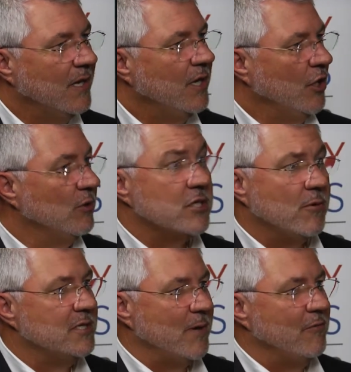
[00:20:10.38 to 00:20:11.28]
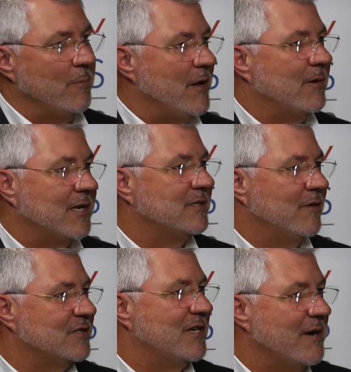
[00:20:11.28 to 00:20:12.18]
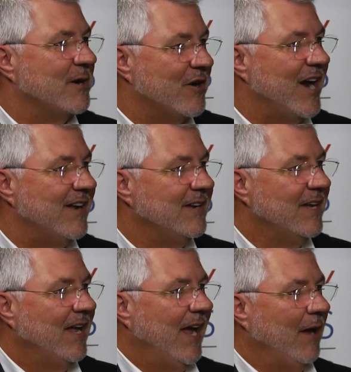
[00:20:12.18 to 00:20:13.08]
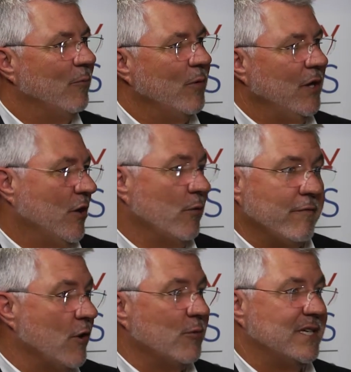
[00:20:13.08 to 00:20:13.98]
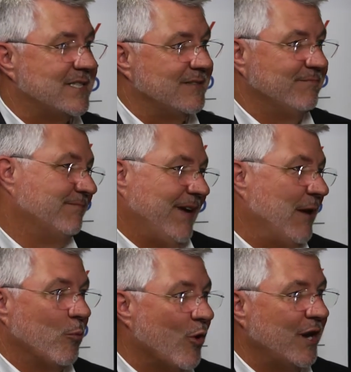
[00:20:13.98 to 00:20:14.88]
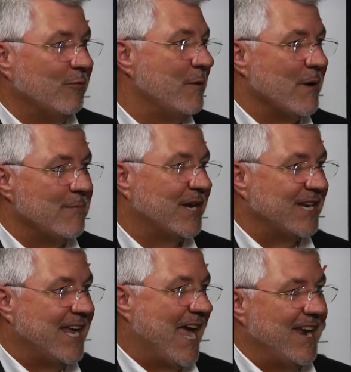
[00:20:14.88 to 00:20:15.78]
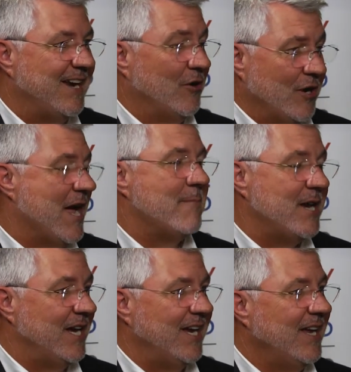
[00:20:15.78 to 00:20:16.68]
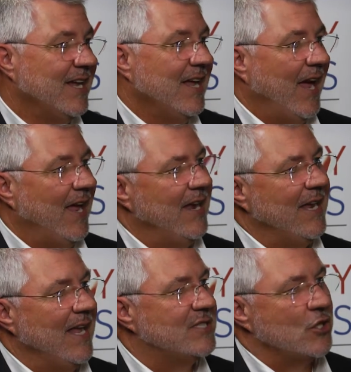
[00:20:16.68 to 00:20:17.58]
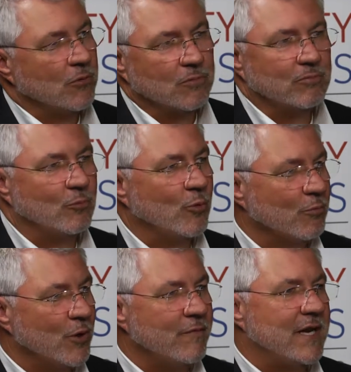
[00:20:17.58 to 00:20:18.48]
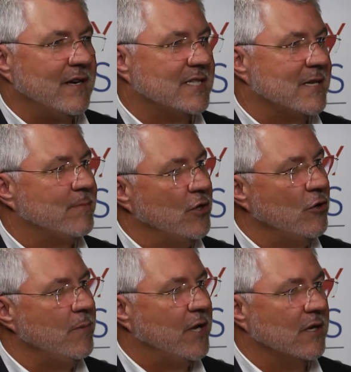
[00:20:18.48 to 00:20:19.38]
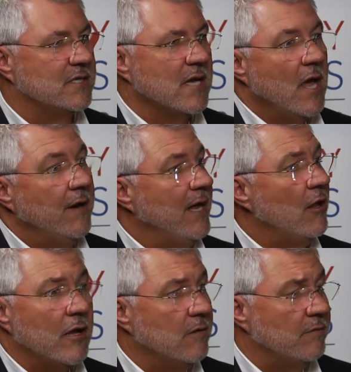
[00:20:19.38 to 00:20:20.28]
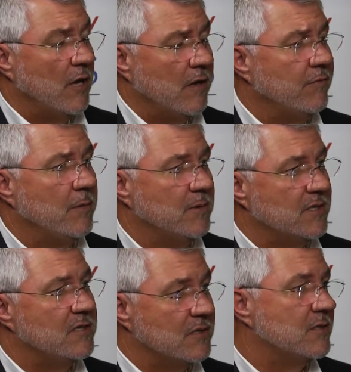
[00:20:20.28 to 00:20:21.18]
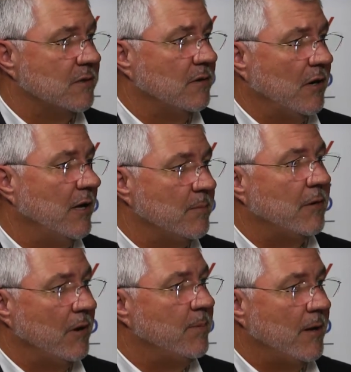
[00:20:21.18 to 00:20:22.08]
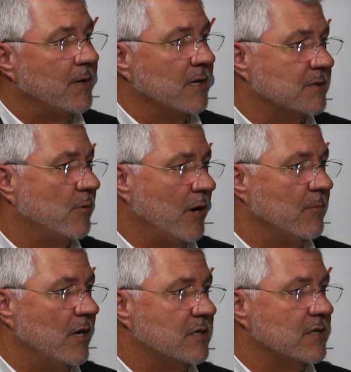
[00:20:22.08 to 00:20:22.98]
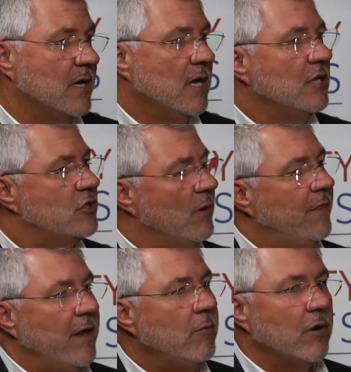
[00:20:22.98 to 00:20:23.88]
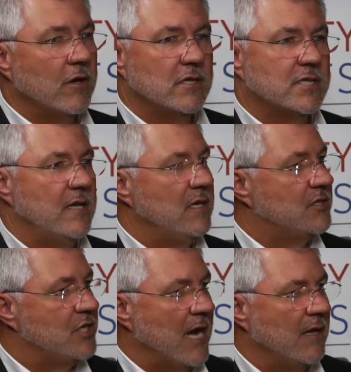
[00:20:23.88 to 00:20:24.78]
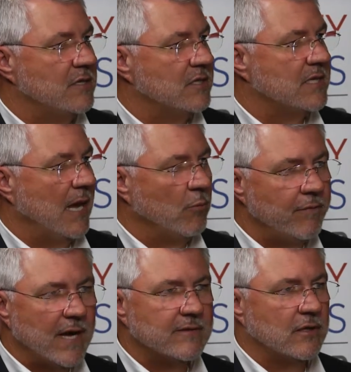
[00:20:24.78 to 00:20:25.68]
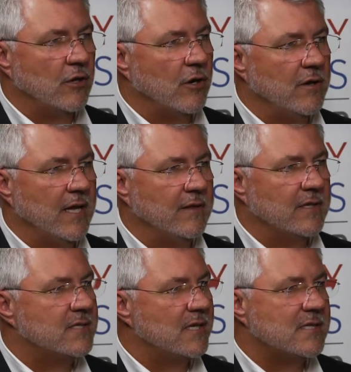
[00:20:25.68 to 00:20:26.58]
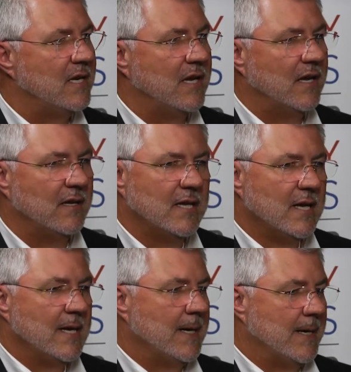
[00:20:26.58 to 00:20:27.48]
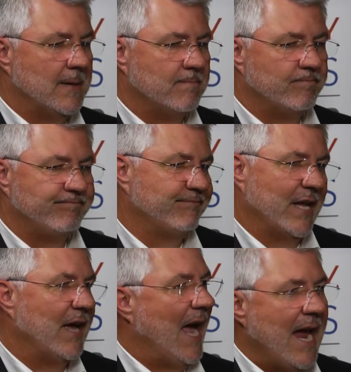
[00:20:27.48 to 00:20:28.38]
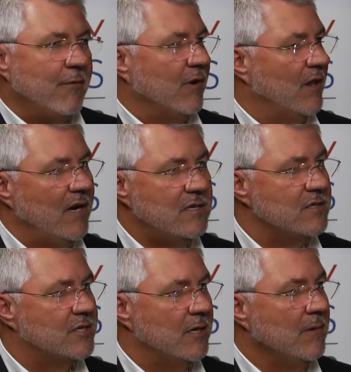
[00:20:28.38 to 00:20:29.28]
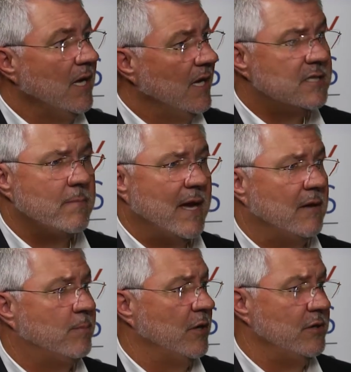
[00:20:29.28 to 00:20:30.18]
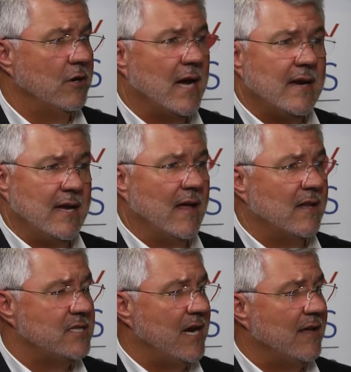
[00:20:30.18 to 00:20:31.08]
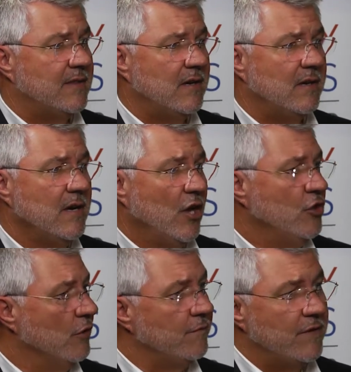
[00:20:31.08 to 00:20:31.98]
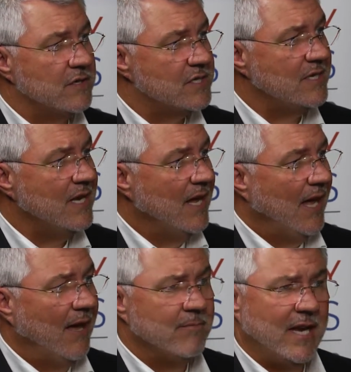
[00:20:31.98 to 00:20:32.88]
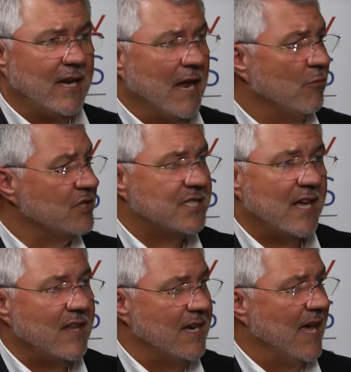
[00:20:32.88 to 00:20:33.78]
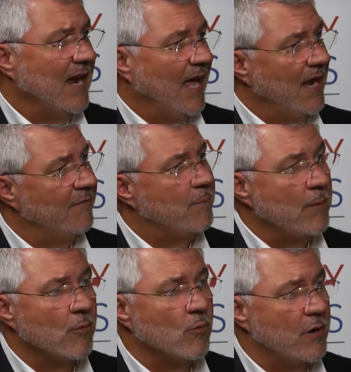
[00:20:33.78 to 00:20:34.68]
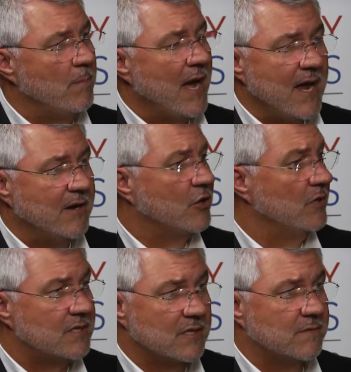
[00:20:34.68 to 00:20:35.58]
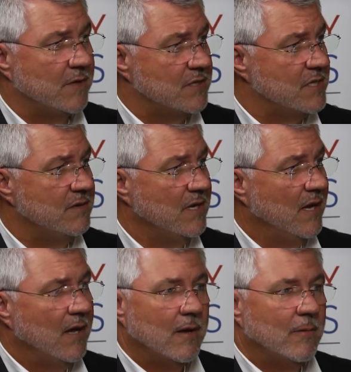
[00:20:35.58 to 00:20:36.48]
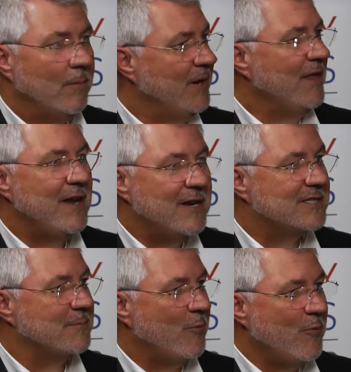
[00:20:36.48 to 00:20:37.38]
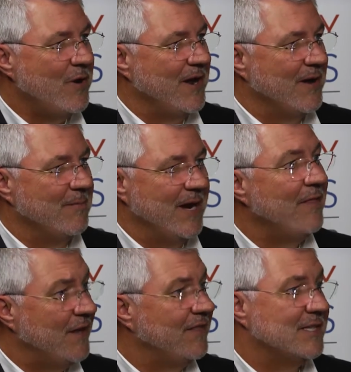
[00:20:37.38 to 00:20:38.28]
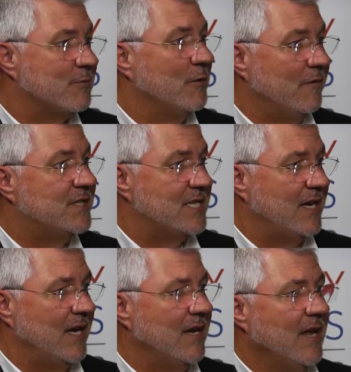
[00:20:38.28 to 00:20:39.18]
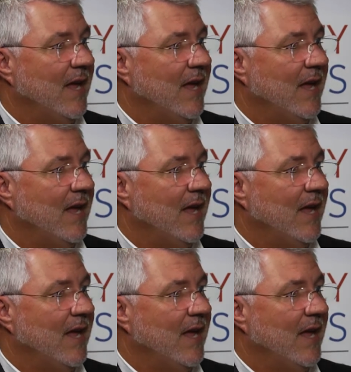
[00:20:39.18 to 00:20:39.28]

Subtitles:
It's always been the Republicans versus the Democrat, and we've always had one Republican candidate or nominee, and so we're moving into something new because now all of our positions are held by Republicans pretty much. So I think we're going to see these challenges, and we've got to learn that this isn't a hate relationship. It's about putting your ideology out there, your vision. And we're selling that. And if people want to buy into Chris's vision, they need to support him. And I think that's what we've seen.